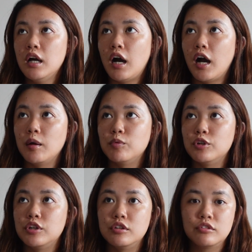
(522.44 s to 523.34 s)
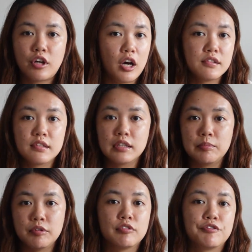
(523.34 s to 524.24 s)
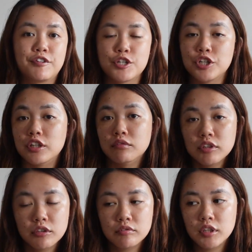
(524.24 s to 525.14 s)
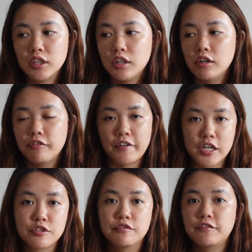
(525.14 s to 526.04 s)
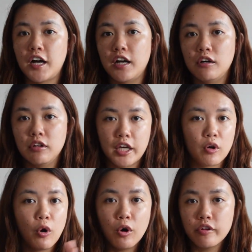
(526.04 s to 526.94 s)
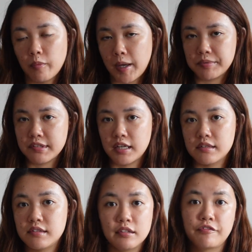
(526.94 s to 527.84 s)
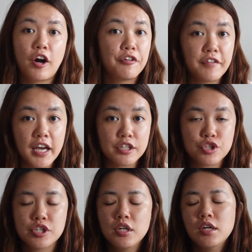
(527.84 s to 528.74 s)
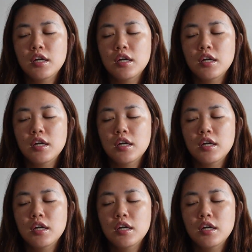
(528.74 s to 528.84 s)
I would constantly be refreshing the RealReal, Fashion File, like all the websites, Farfetch.